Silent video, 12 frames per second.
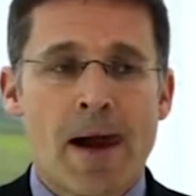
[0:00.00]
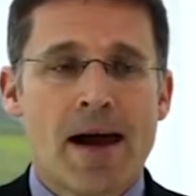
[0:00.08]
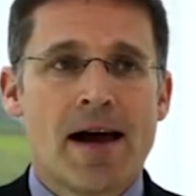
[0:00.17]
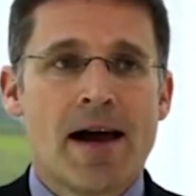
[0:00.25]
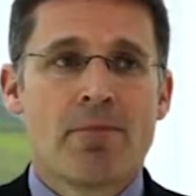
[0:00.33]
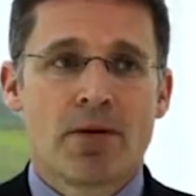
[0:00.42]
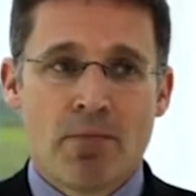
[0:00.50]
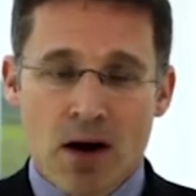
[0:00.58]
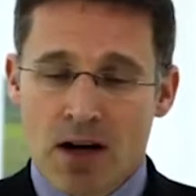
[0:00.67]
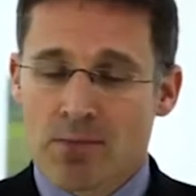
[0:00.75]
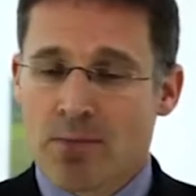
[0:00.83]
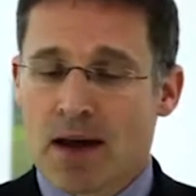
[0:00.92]
But
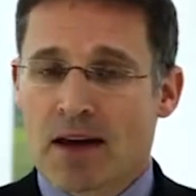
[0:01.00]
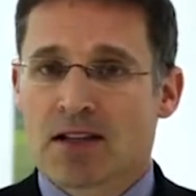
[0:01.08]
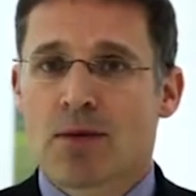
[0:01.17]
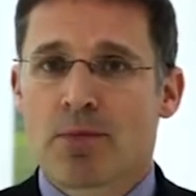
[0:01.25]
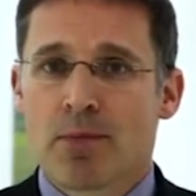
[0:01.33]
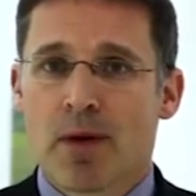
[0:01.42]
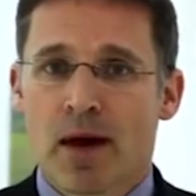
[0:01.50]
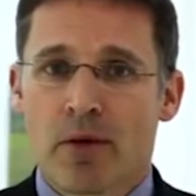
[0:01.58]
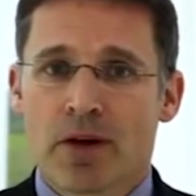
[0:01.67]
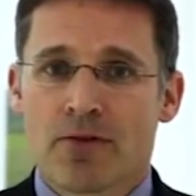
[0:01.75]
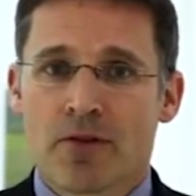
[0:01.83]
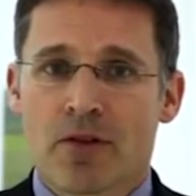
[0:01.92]
market players are
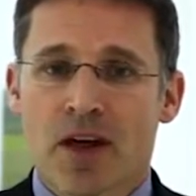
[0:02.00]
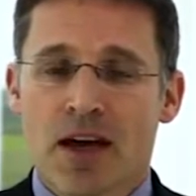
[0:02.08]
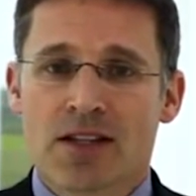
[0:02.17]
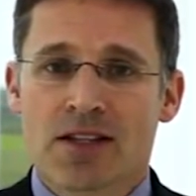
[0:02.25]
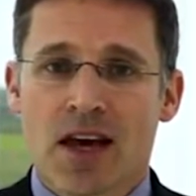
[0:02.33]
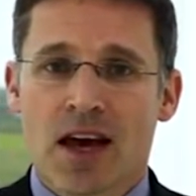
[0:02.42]
preparing for that,